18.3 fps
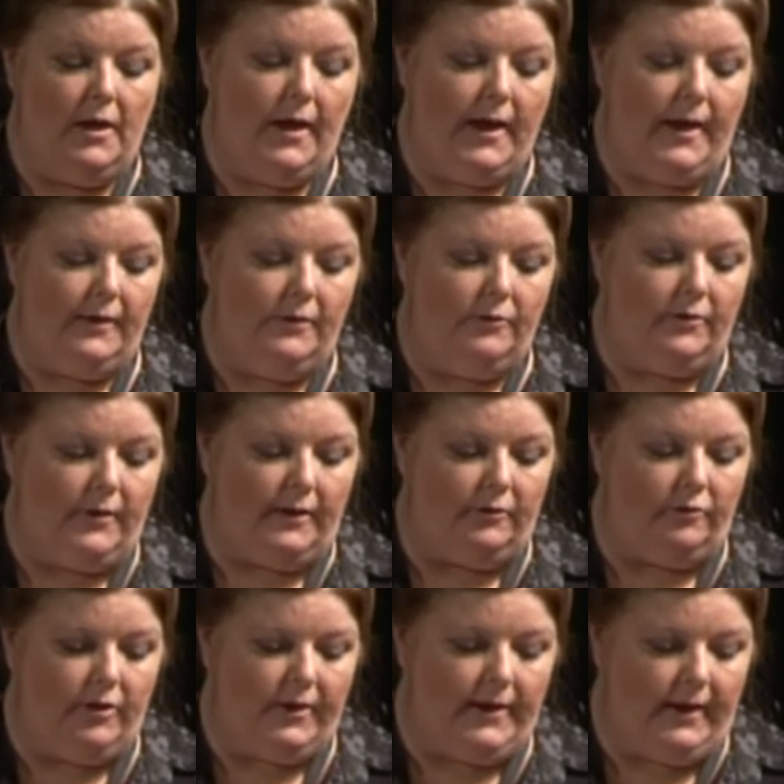and
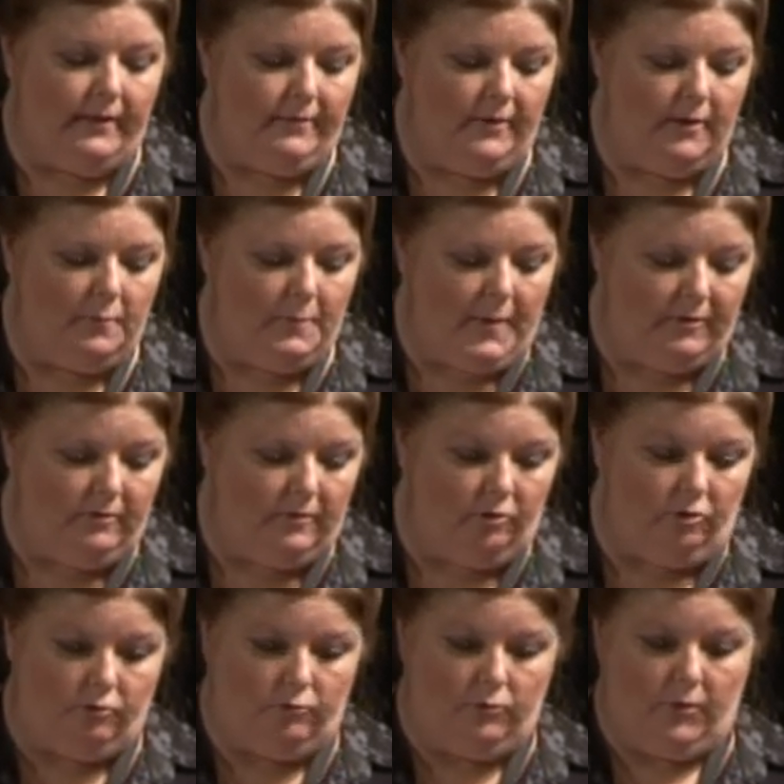actually getting the
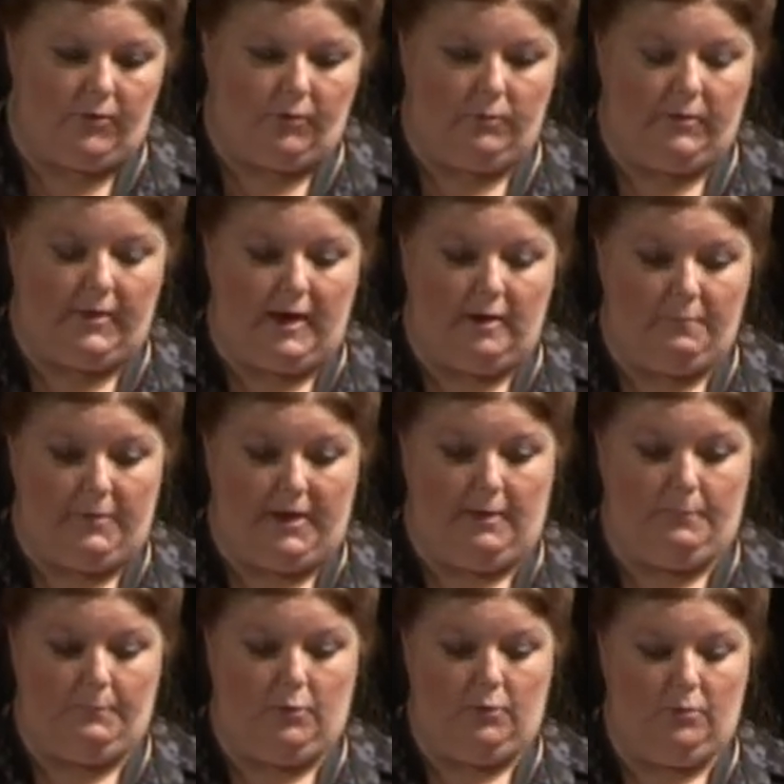message across without
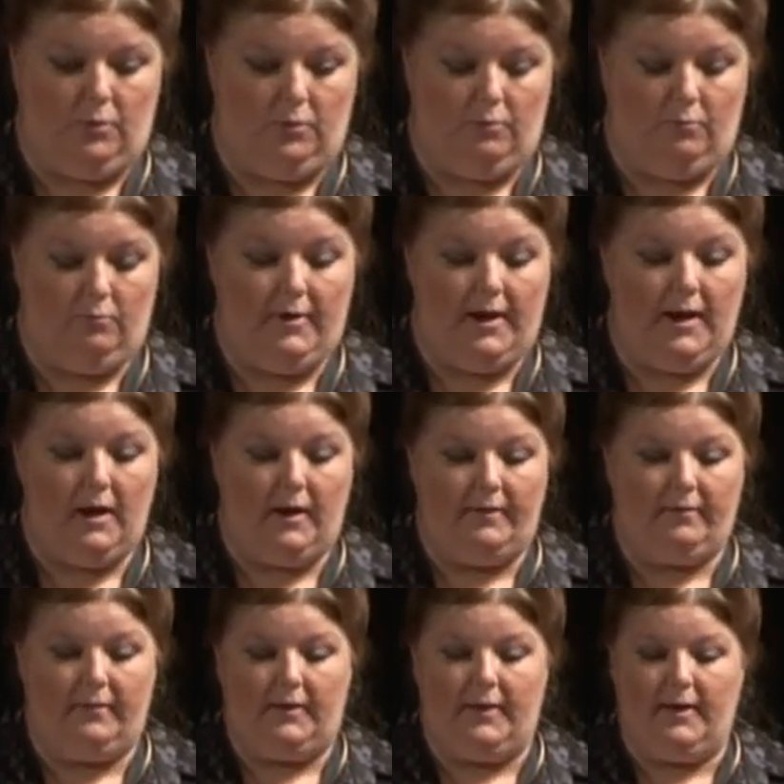people
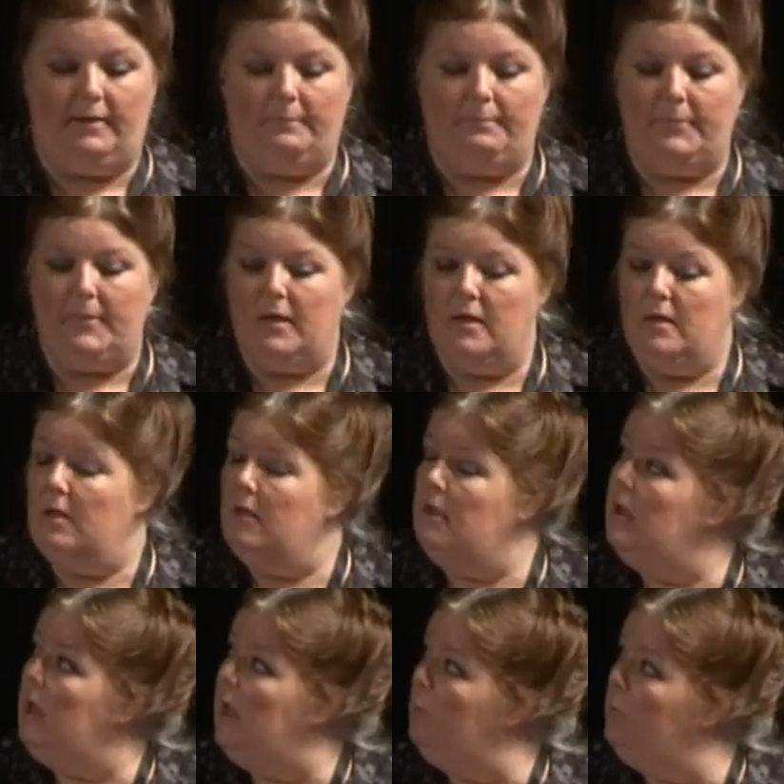realising it.
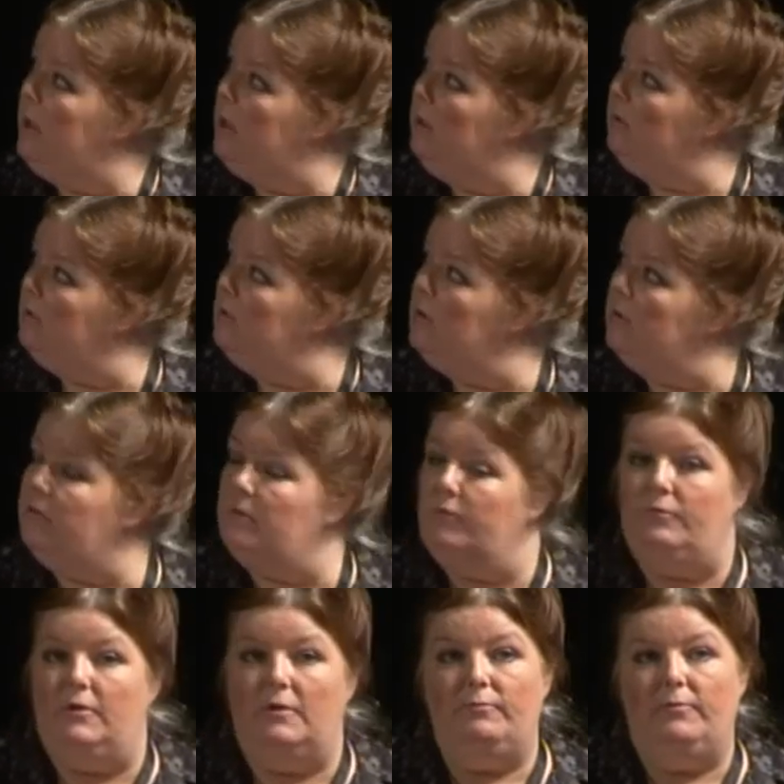And we use lots
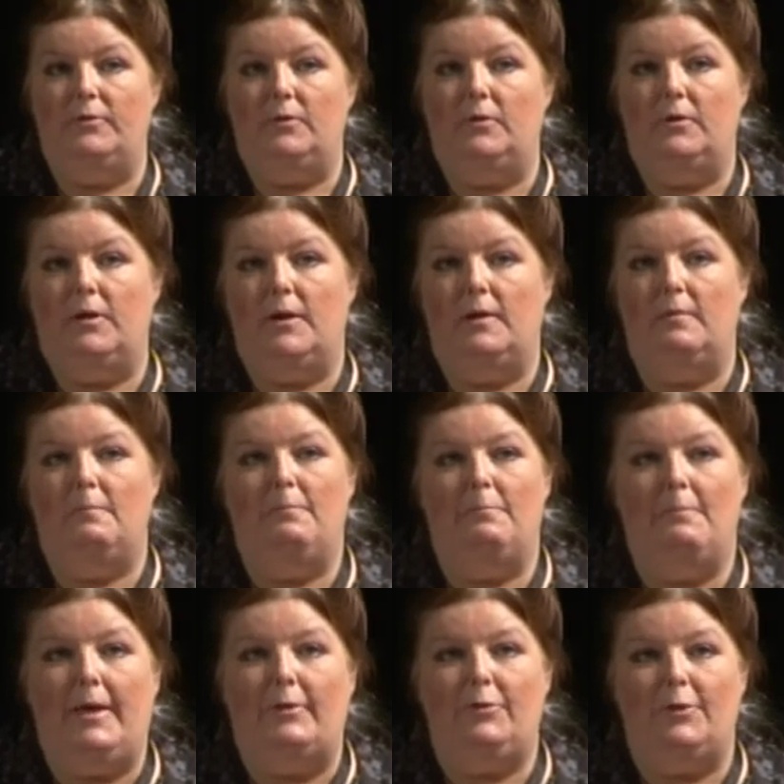of different
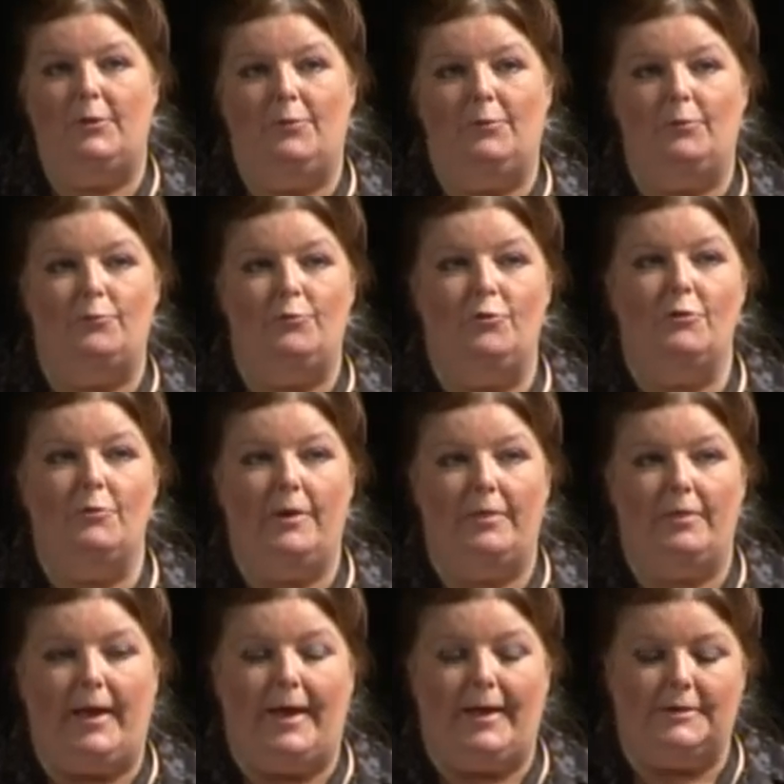methods of
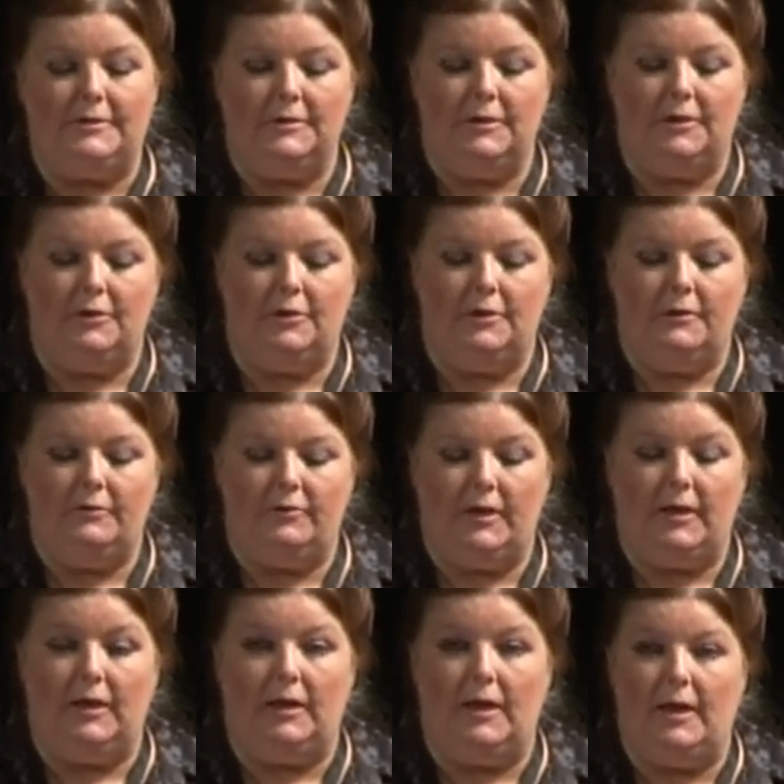doing that,
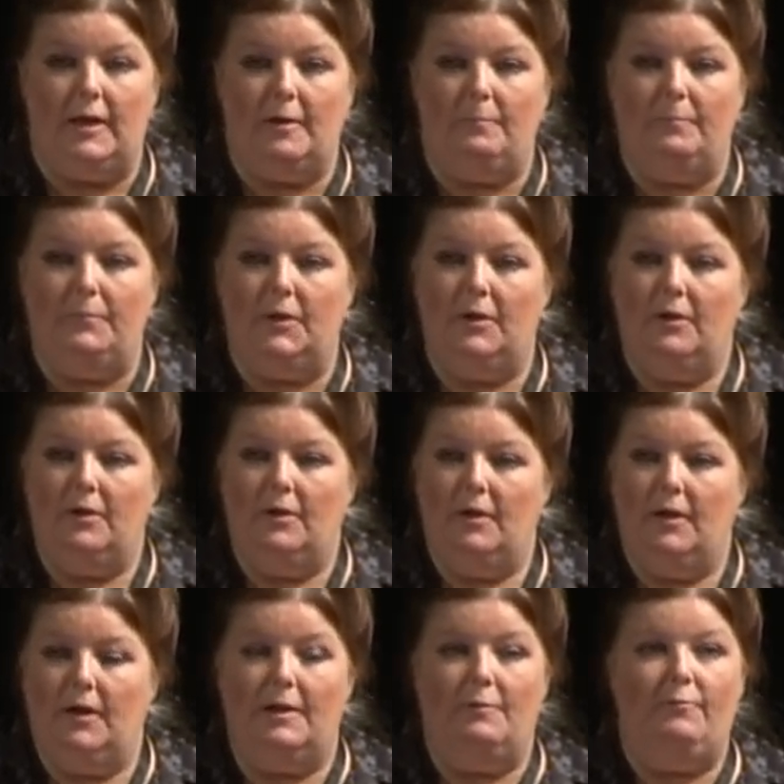including an
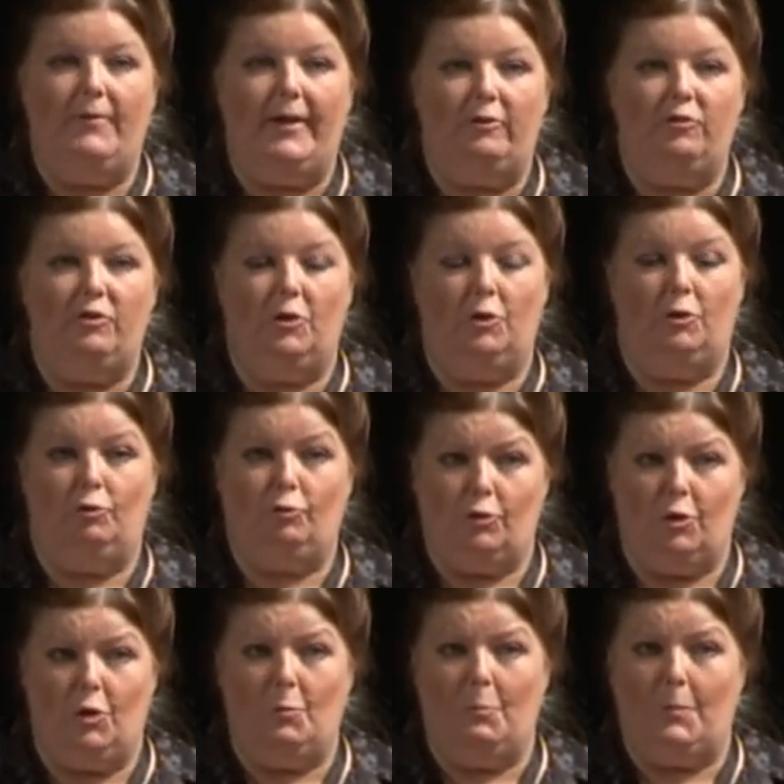infection
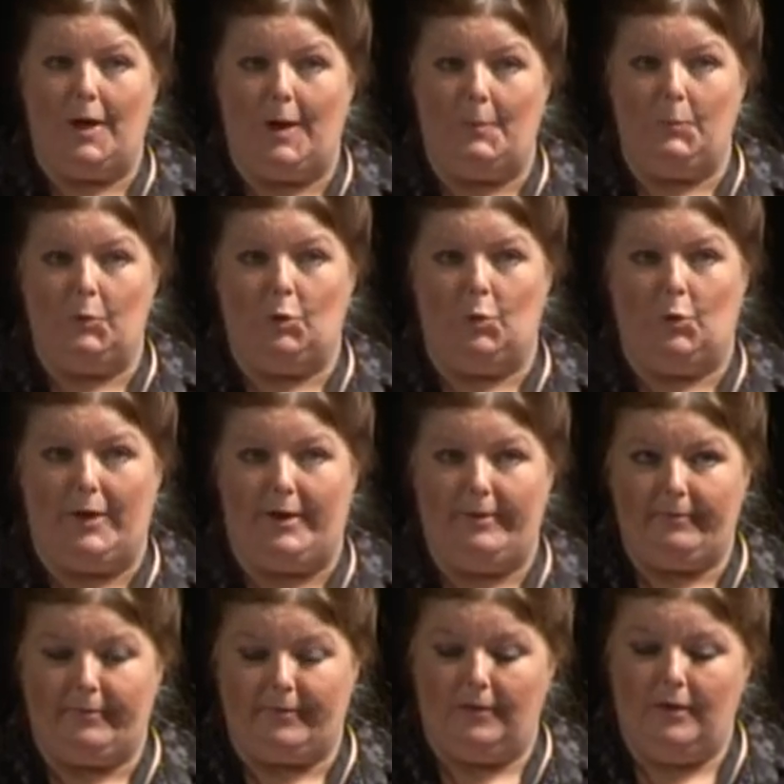control pub
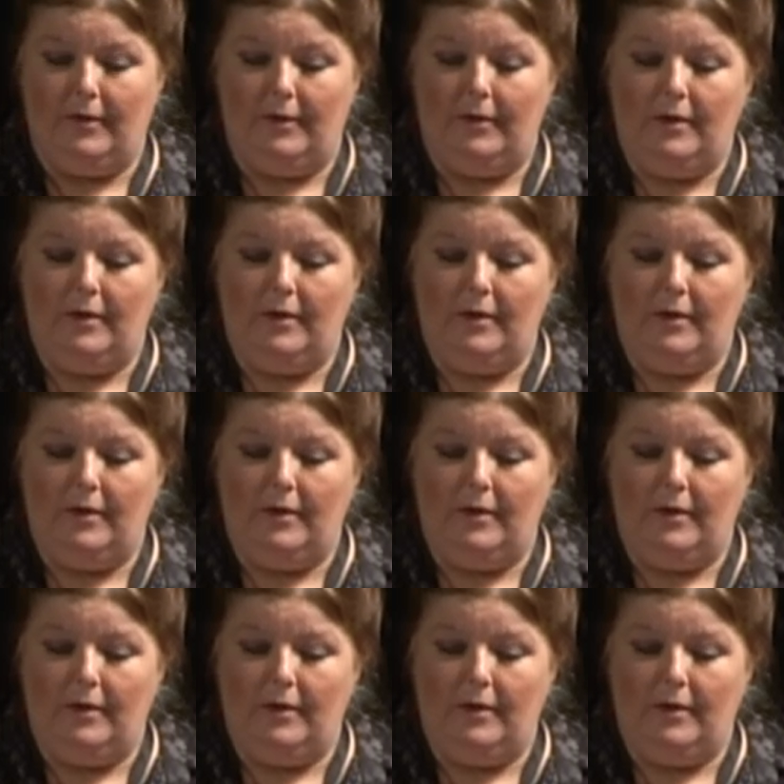quiz,